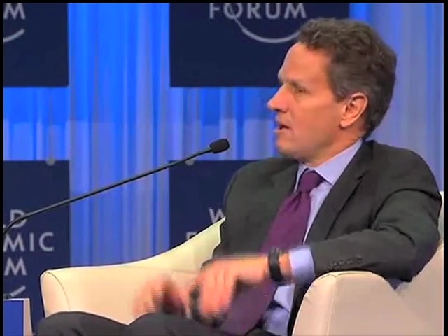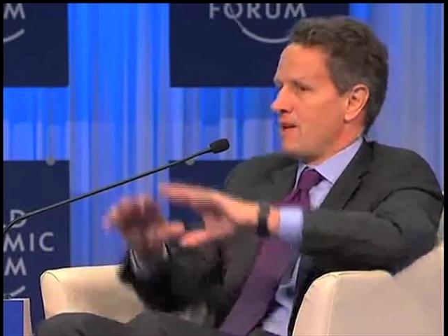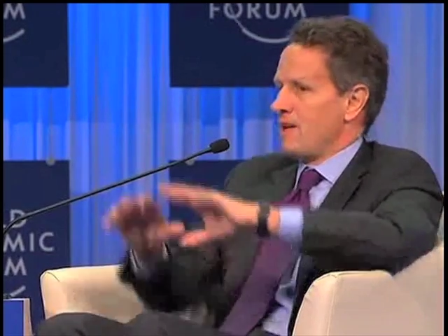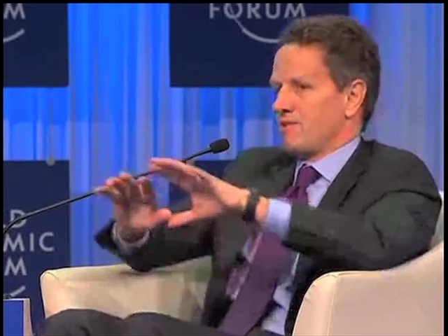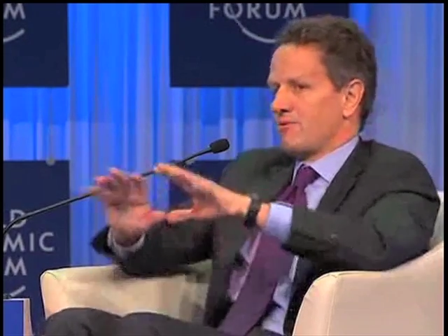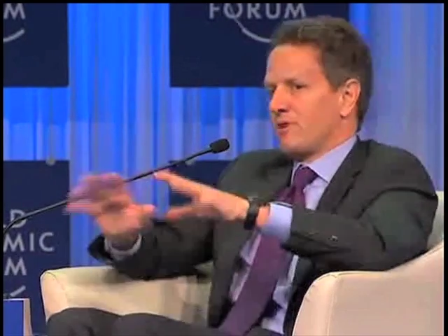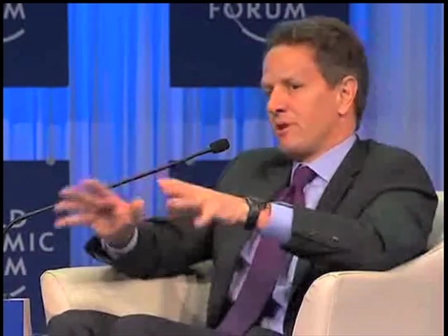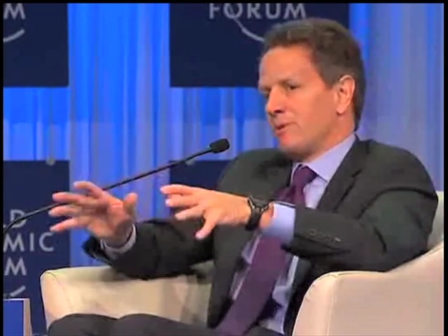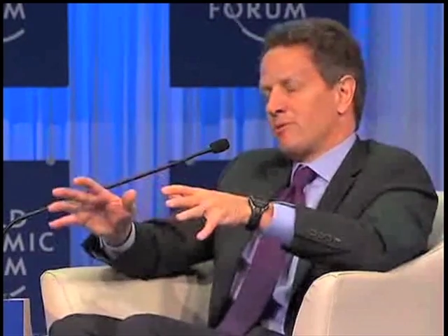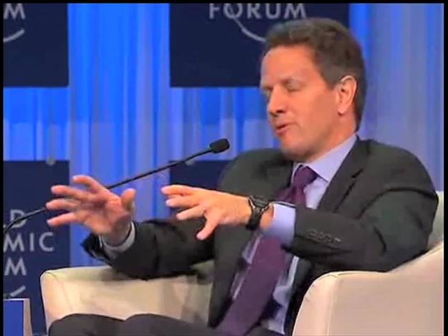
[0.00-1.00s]
basic
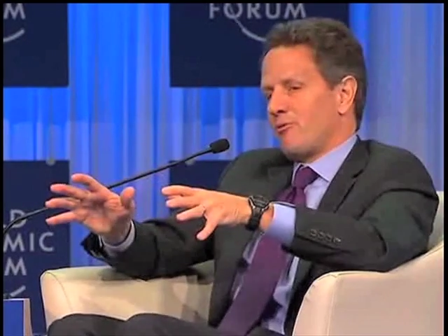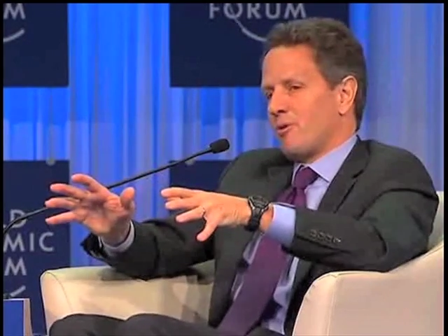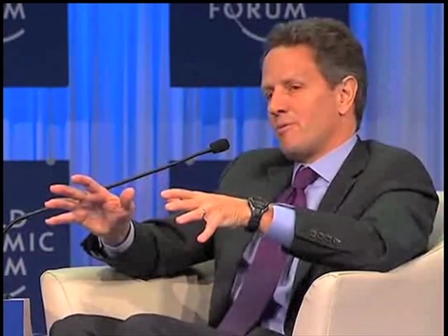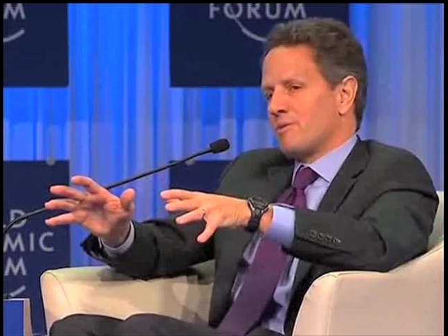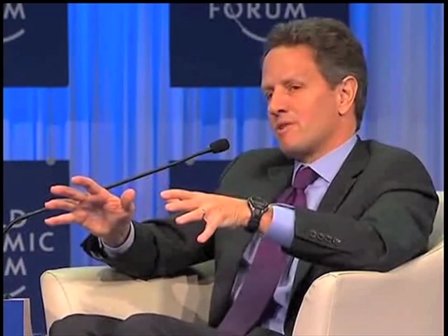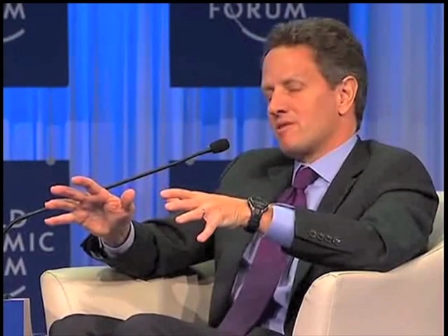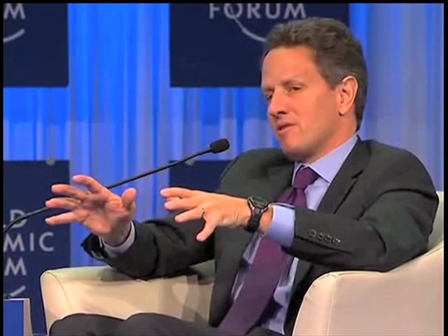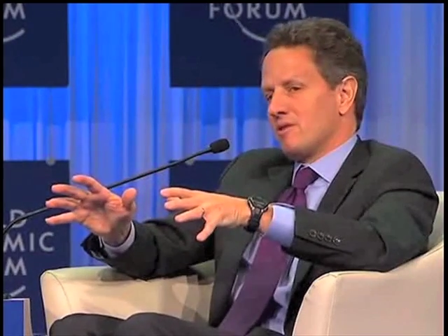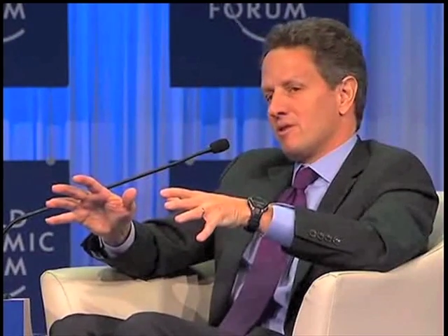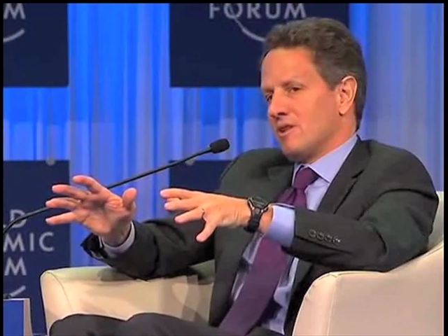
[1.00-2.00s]
framework of reforms
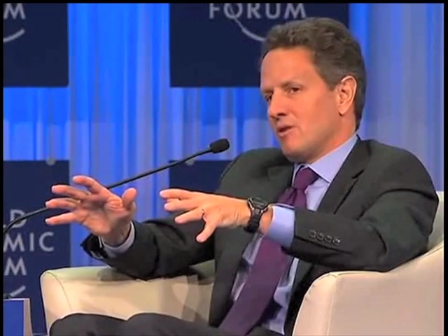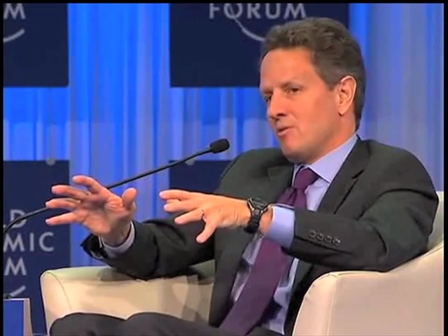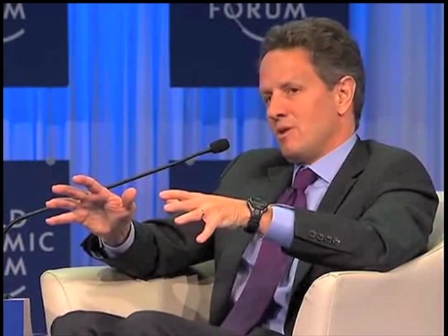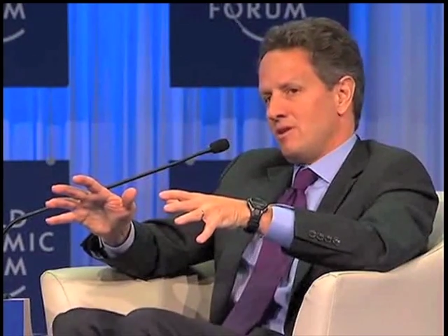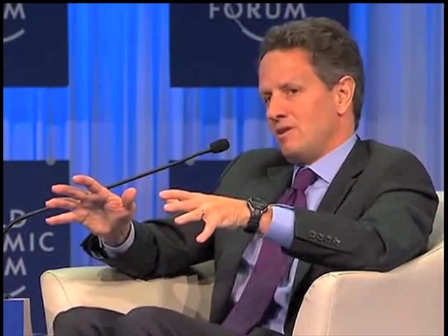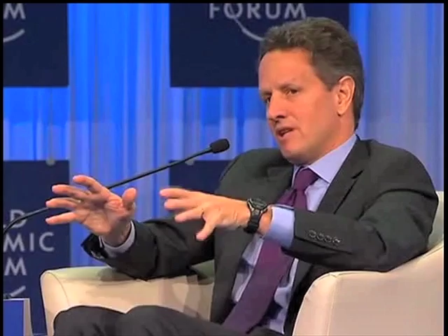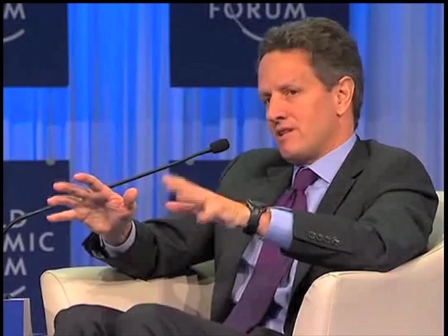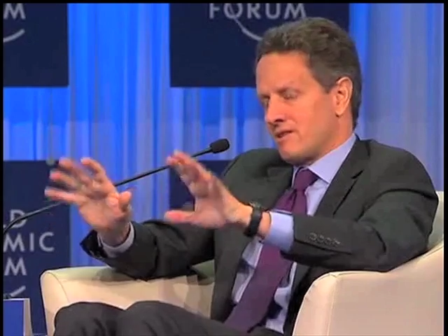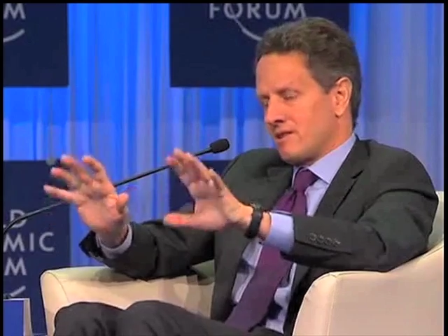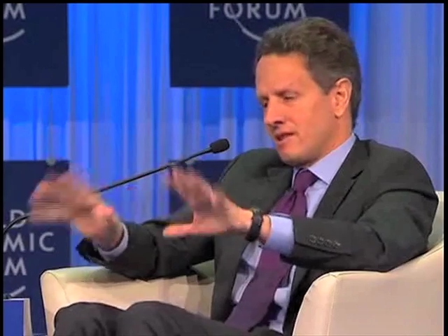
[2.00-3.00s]
we
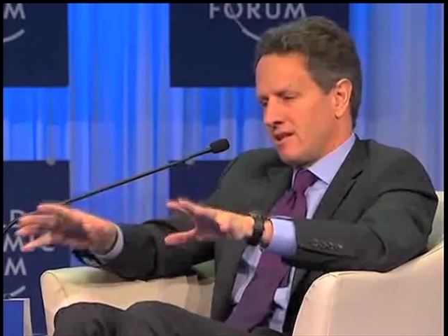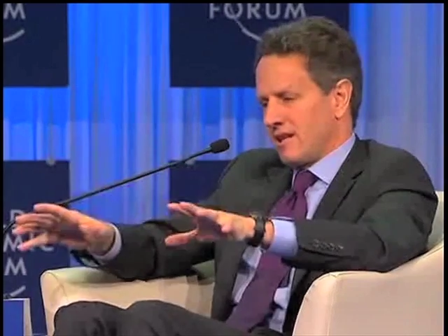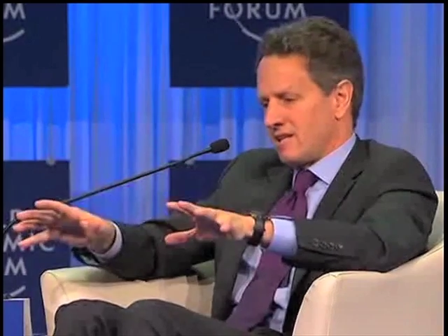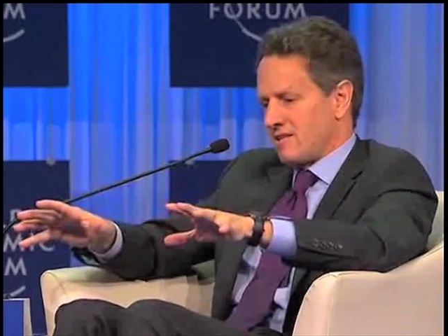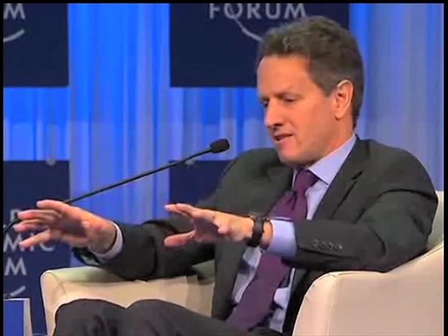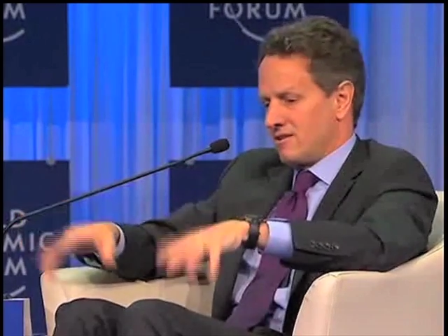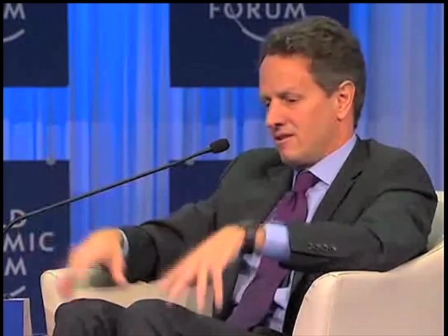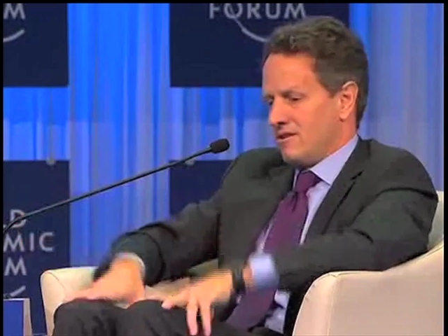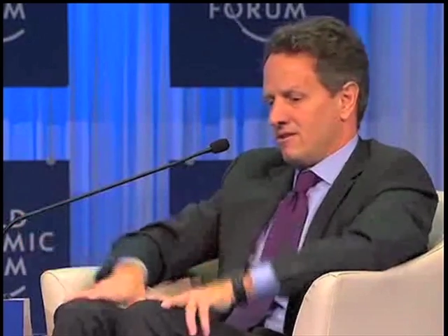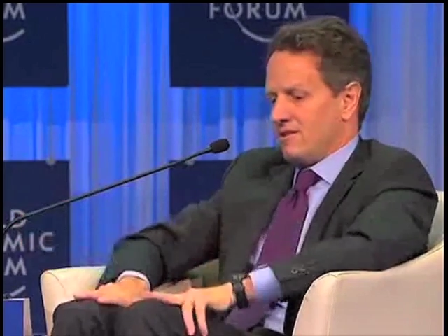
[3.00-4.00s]
legislated last
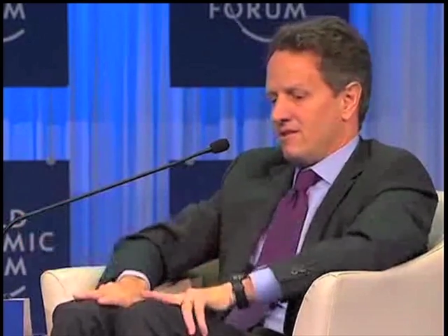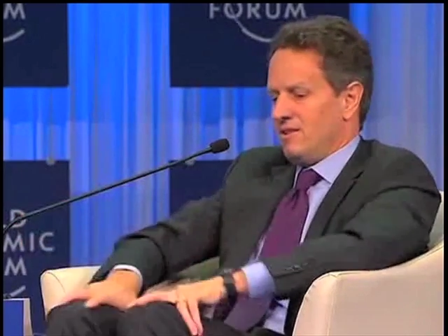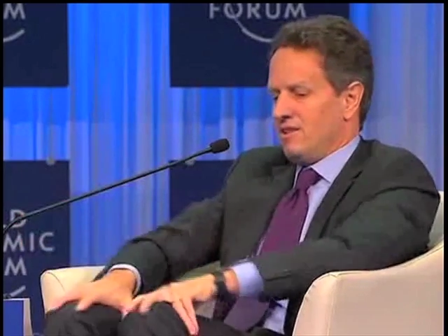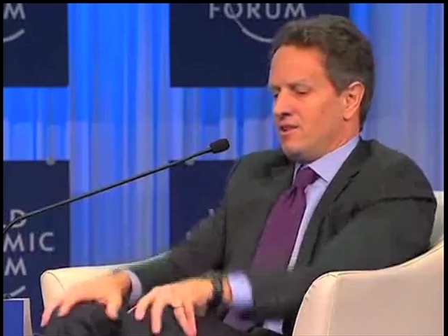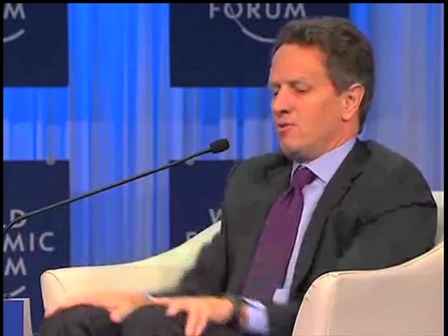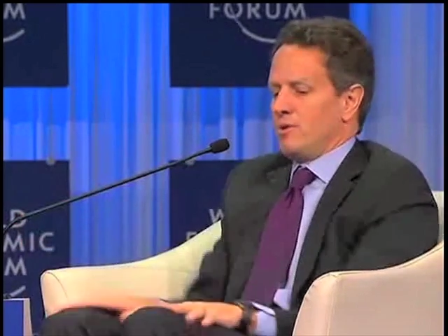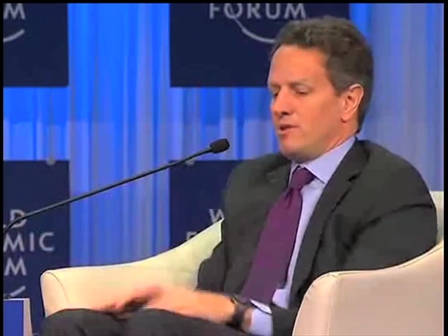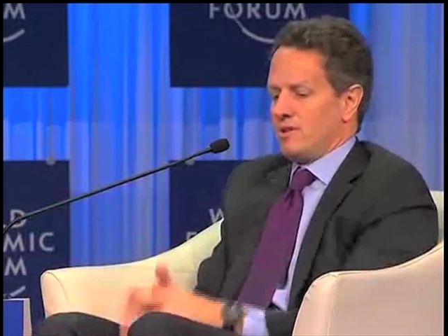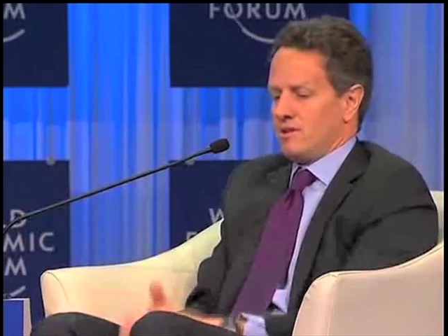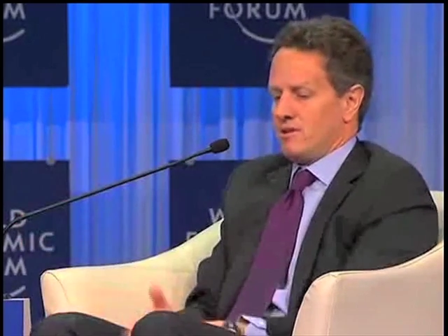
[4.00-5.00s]
year with